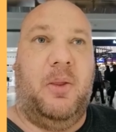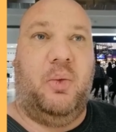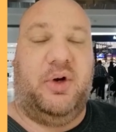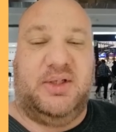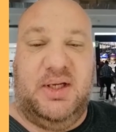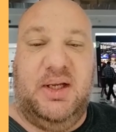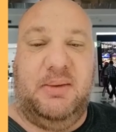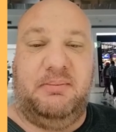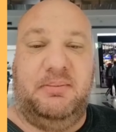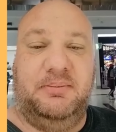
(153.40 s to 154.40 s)
We're a
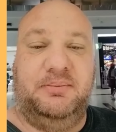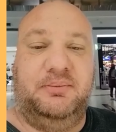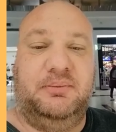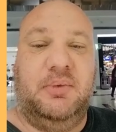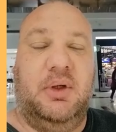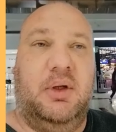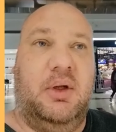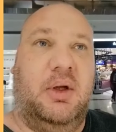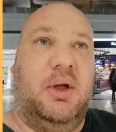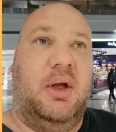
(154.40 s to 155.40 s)
team.
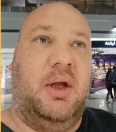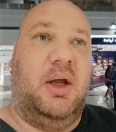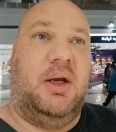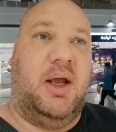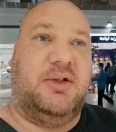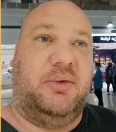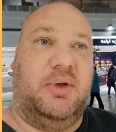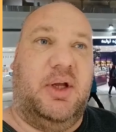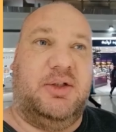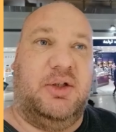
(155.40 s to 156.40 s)
And as a
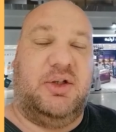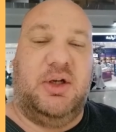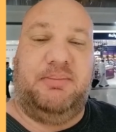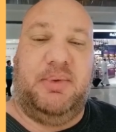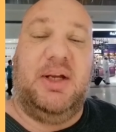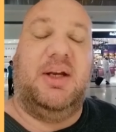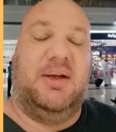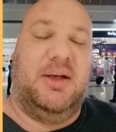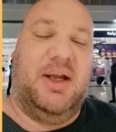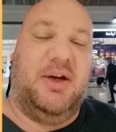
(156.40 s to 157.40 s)
relationship, in,
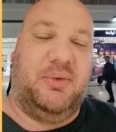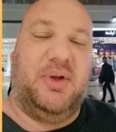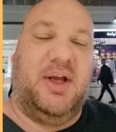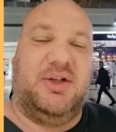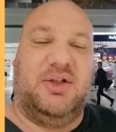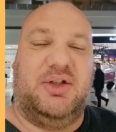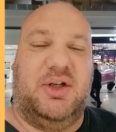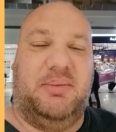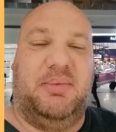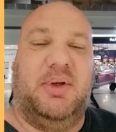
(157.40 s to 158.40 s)
in a
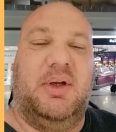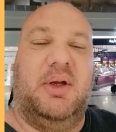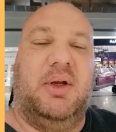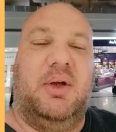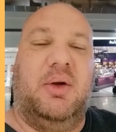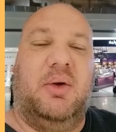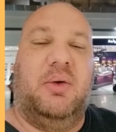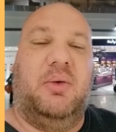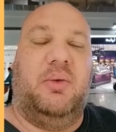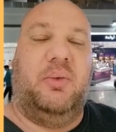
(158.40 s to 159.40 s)
relationship,
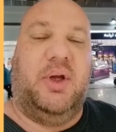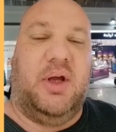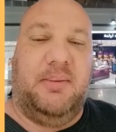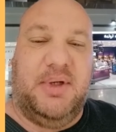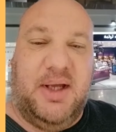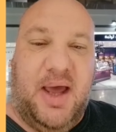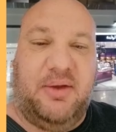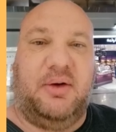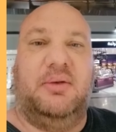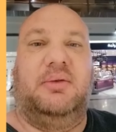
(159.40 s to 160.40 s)
we come
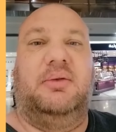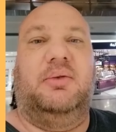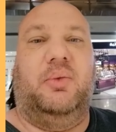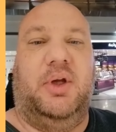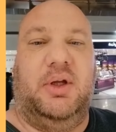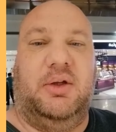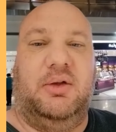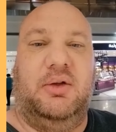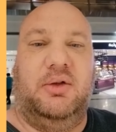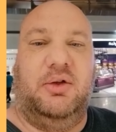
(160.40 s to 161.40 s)
together,
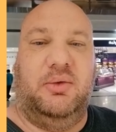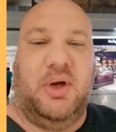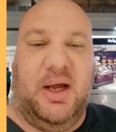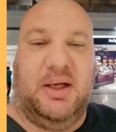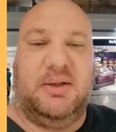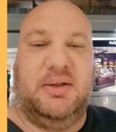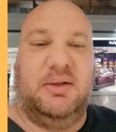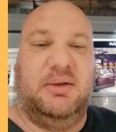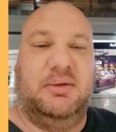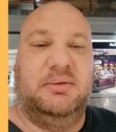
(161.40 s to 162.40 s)
we
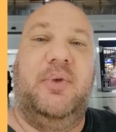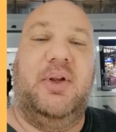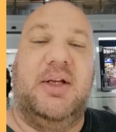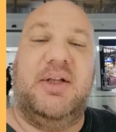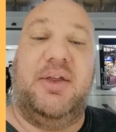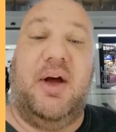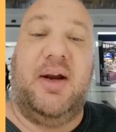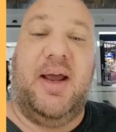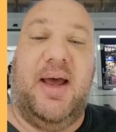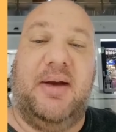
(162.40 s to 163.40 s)
unite. That's the
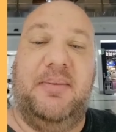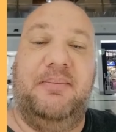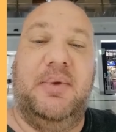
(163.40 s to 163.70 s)
thought I had.